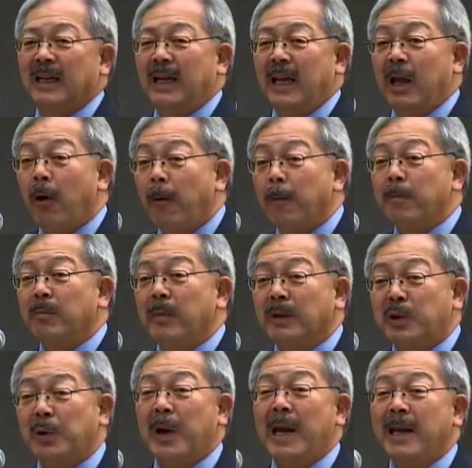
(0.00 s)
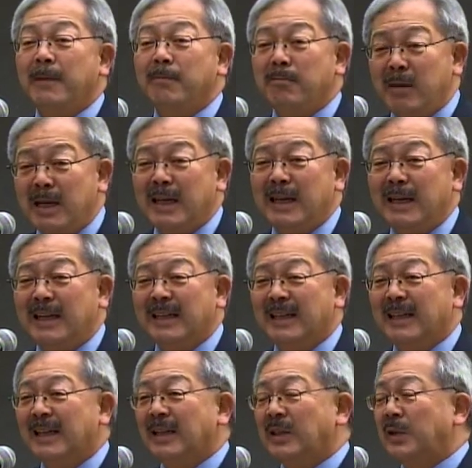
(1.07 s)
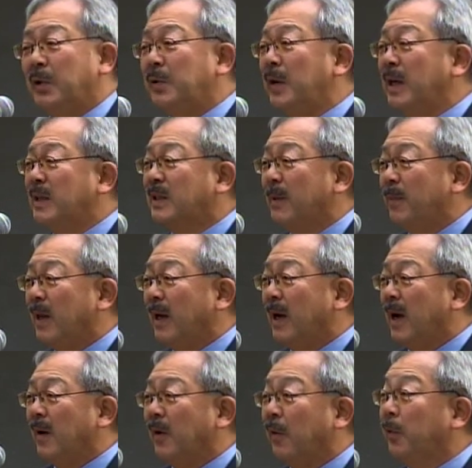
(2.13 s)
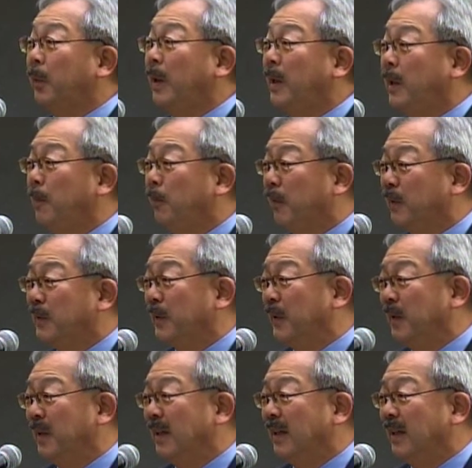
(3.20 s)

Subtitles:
help train me to create something on a 3D printer.